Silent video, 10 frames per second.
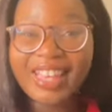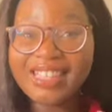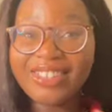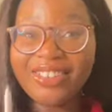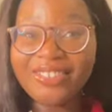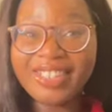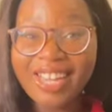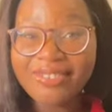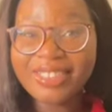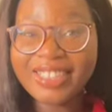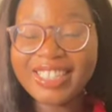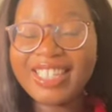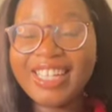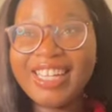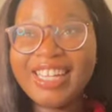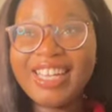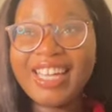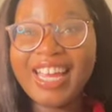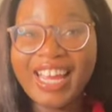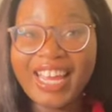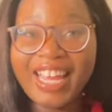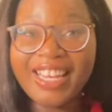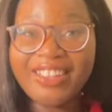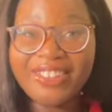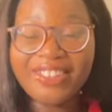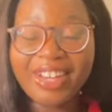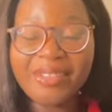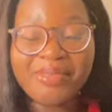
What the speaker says: So network, and do not